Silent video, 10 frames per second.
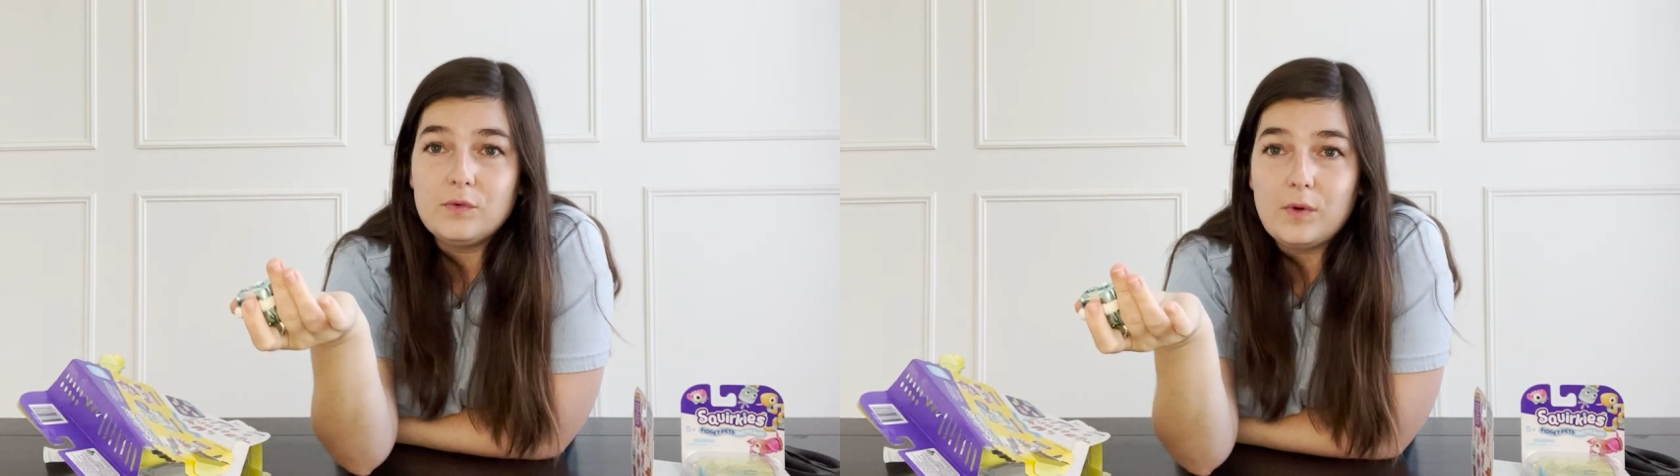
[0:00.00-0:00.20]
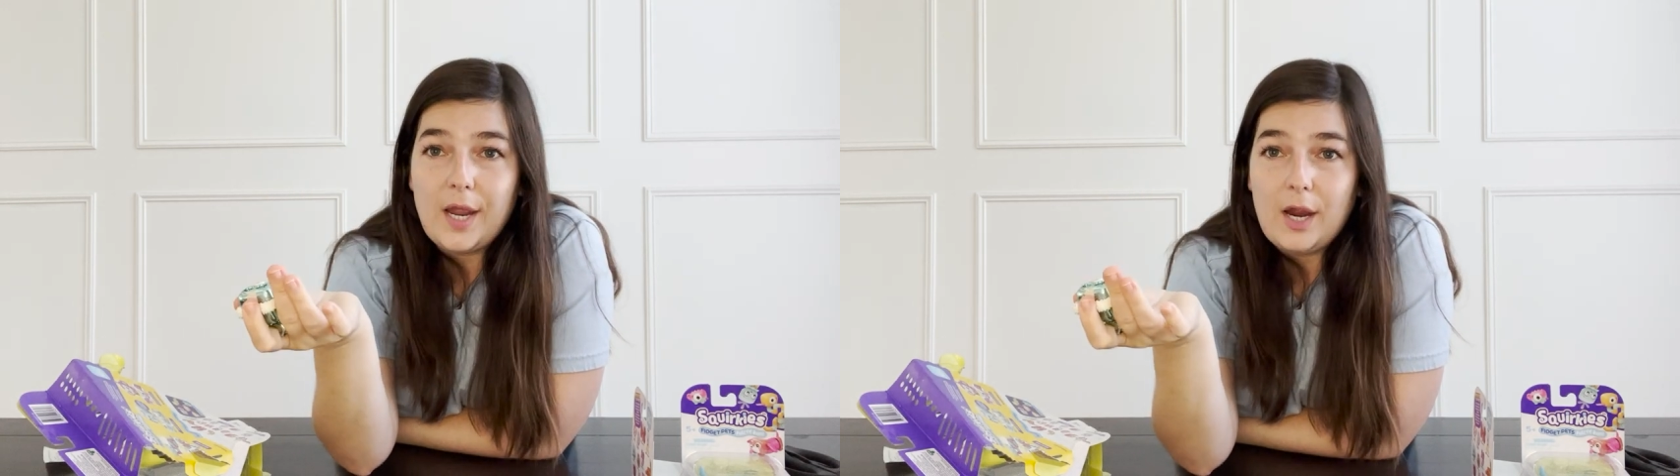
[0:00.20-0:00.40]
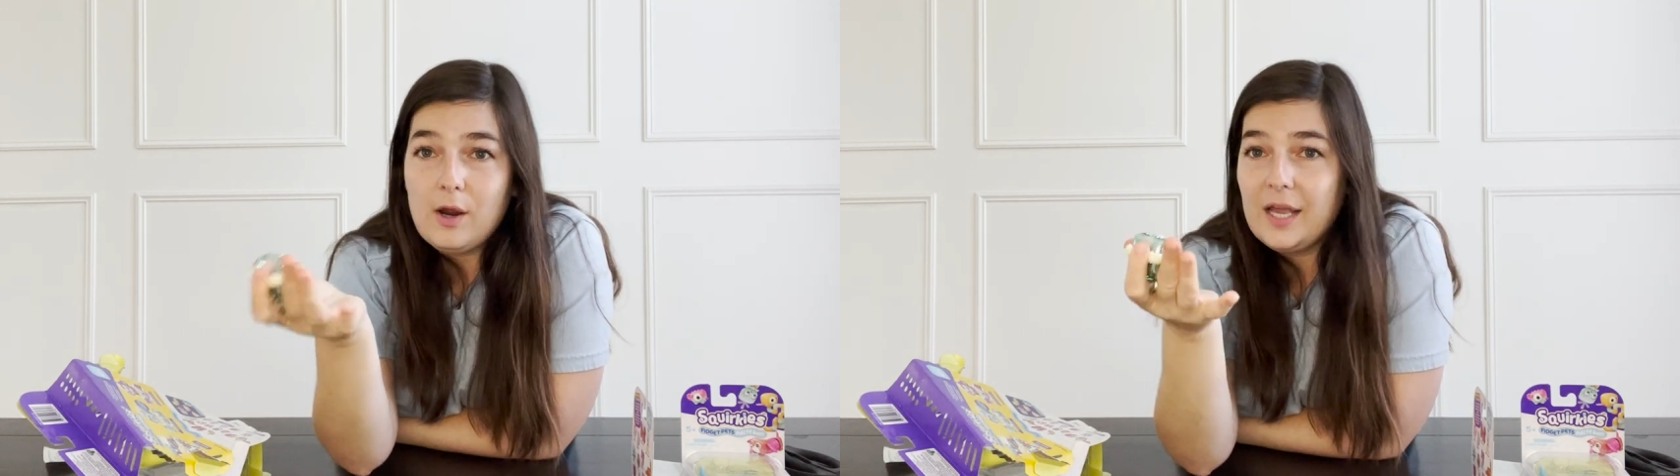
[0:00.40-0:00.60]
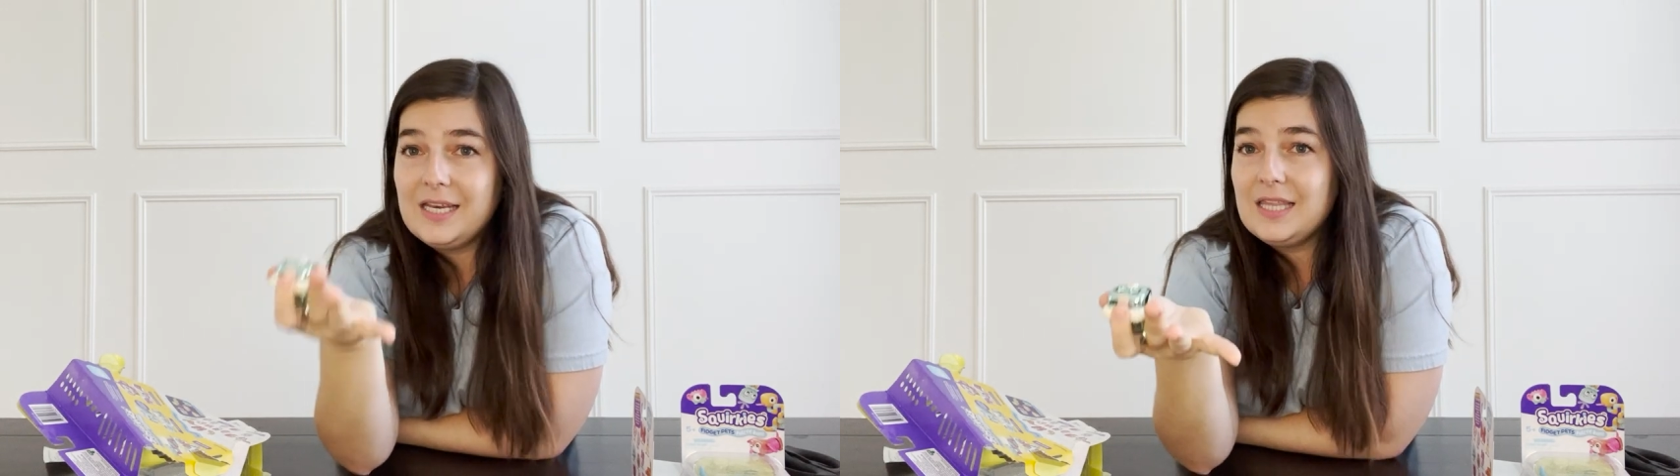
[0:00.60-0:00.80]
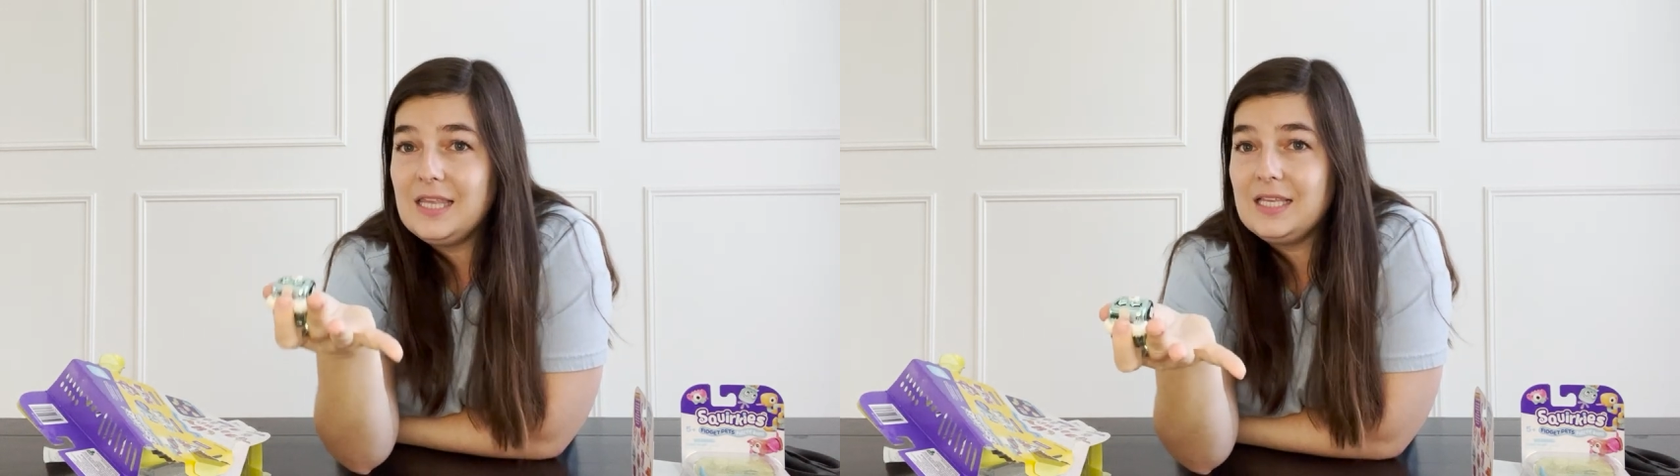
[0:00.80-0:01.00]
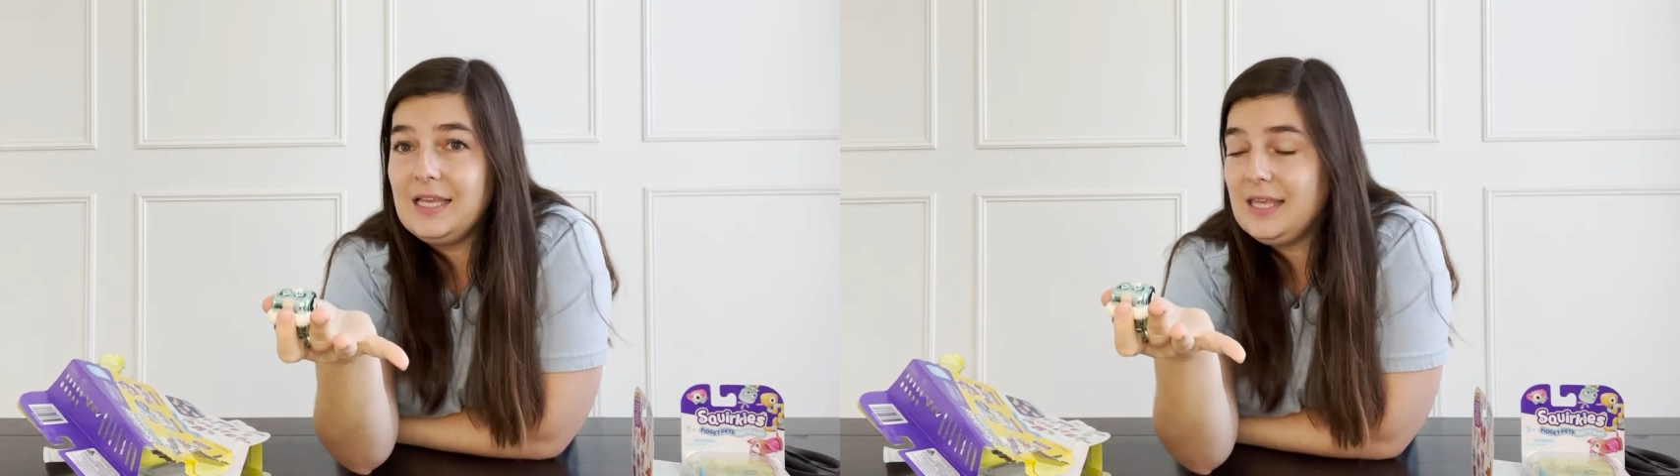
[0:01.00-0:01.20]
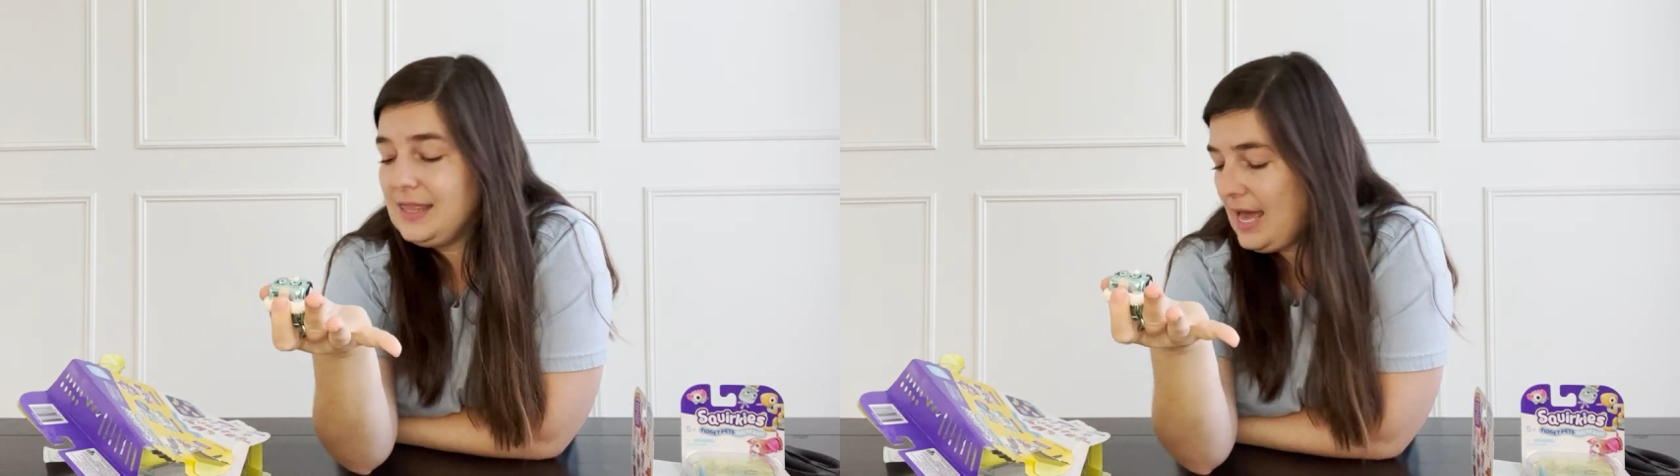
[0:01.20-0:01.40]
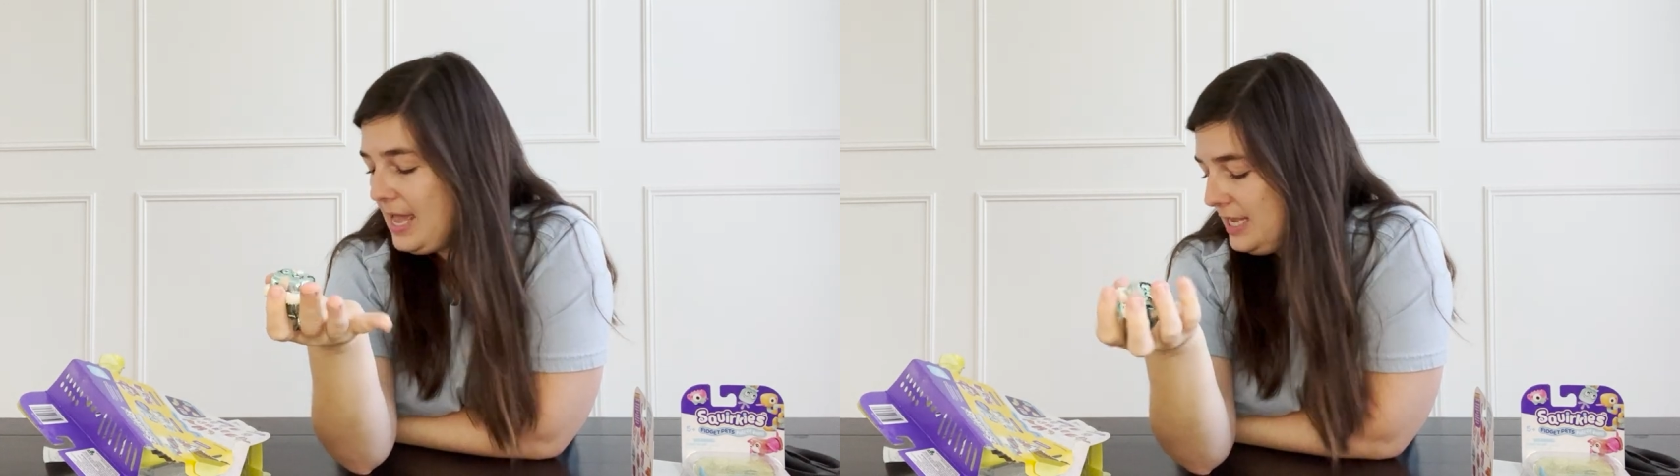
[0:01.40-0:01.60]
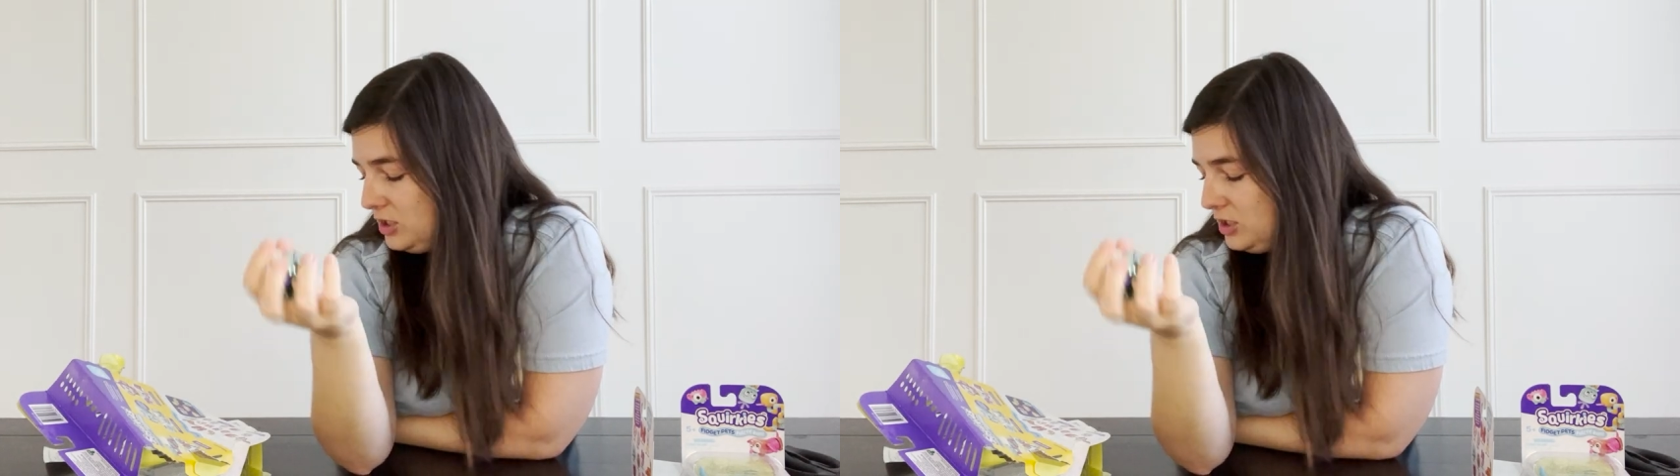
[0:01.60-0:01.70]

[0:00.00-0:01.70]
rare, anything like that.